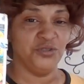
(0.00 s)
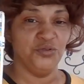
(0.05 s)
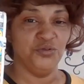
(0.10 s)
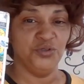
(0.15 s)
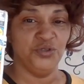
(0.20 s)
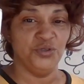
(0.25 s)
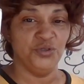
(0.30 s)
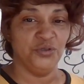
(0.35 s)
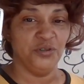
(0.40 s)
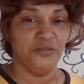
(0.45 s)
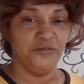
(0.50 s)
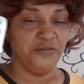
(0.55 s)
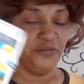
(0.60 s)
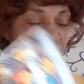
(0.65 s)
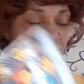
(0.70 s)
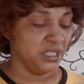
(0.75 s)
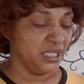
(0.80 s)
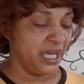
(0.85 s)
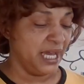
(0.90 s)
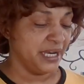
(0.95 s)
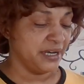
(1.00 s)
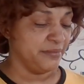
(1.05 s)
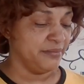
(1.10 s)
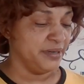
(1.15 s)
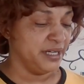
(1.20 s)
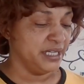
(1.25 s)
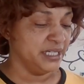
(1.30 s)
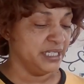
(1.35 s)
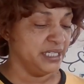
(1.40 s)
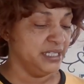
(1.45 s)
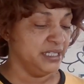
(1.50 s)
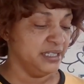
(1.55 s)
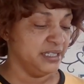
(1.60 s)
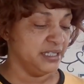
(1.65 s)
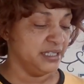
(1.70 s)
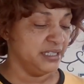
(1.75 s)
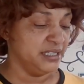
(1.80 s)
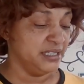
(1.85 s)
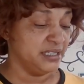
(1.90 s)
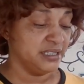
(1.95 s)
you do it for a lot of
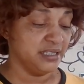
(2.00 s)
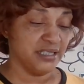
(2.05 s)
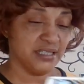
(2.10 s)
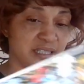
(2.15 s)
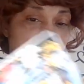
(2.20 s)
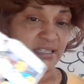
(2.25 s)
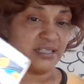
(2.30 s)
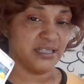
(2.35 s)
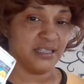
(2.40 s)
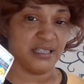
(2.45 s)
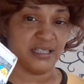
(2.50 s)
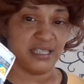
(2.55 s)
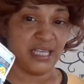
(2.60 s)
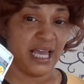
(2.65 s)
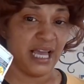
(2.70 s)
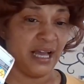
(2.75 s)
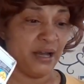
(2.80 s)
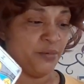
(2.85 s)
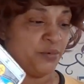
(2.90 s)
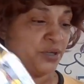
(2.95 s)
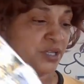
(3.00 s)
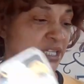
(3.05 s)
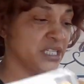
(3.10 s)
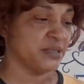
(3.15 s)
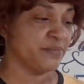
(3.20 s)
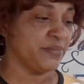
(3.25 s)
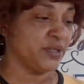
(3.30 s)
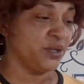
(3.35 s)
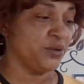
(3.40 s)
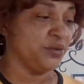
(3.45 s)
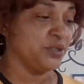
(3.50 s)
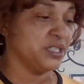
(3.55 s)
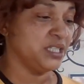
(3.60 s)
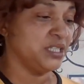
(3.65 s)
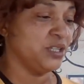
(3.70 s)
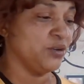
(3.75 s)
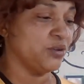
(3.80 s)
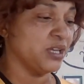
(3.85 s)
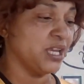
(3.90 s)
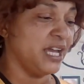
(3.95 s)
money, and this is the tower that's blowing
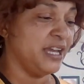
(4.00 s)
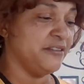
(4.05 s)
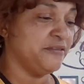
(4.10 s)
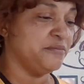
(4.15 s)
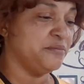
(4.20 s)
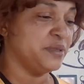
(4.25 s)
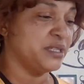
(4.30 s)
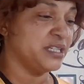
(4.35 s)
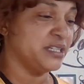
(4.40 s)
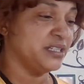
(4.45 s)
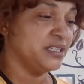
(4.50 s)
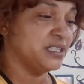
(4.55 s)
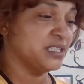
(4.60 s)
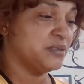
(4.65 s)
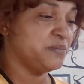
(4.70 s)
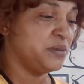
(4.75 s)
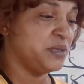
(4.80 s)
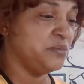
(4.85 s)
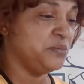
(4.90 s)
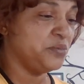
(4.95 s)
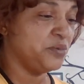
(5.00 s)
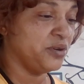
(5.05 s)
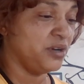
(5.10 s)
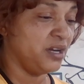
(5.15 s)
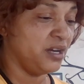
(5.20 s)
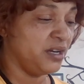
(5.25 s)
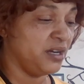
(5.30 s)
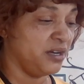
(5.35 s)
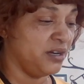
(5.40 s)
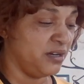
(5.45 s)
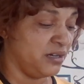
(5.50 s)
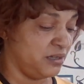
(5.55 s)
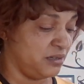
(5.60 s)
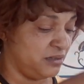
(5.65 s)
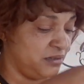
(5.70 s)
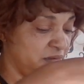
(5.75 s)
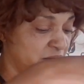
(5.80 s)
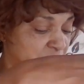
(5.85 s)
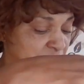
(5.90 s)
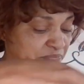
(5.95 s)
in your life because people are
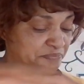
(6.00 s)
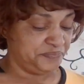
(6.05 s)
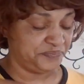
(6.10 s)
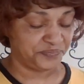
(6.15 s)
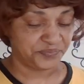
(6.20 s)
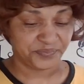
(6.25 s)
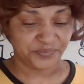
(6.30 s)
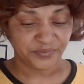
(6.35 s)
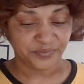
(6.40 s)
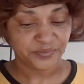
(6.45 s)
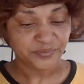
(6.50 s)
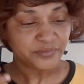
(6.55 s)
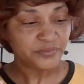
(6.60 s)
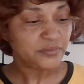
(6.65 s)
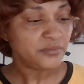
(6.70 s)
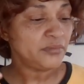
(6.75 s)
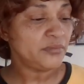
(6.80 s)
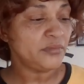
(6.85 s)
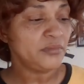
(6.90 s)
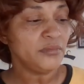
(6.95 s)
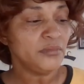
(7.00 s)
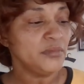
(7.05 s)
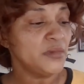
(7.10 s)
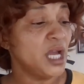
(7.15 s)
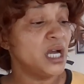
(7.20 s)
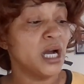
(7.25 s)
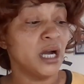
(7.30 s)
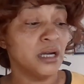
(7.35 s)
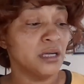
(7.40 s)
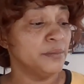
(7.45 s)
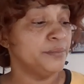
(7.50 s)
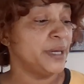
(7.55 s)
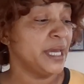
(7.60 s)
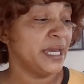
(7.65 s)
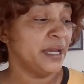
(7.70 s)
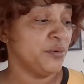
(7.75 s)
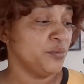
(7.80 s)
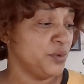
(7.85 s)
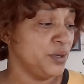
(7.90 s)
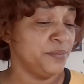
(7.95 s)
um her
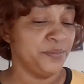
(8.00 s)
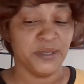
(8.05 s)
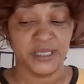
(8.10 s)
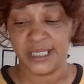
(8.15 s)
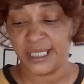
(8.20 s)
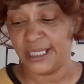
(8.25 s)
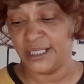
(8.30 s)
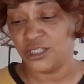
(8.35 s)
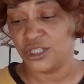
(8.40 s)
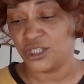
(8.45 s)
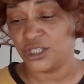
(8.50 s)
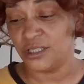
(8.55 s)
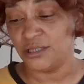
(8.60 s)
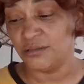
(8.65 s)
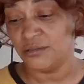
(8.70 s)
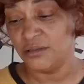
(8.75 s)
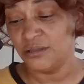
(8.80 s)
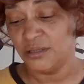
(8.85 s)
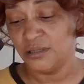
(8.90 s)
bad reputation.